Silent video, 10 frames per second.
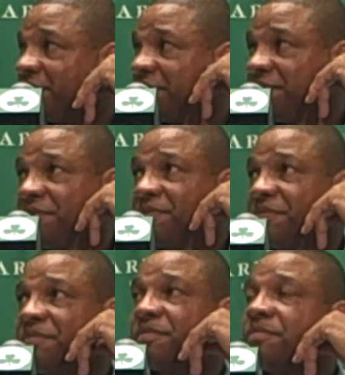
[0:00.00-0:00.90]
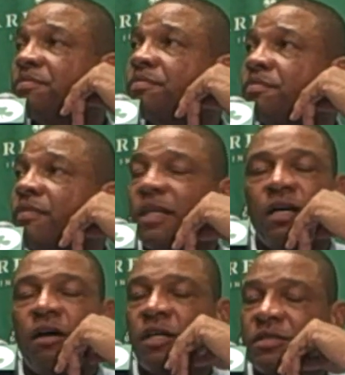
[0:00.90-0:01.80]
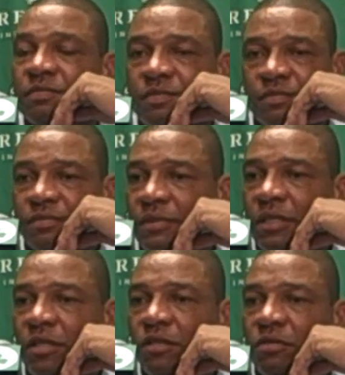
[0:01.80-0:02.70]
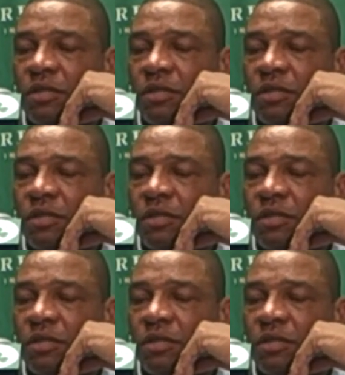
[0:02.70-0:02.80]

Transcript: Marquise tonight for you. Awesome. You know,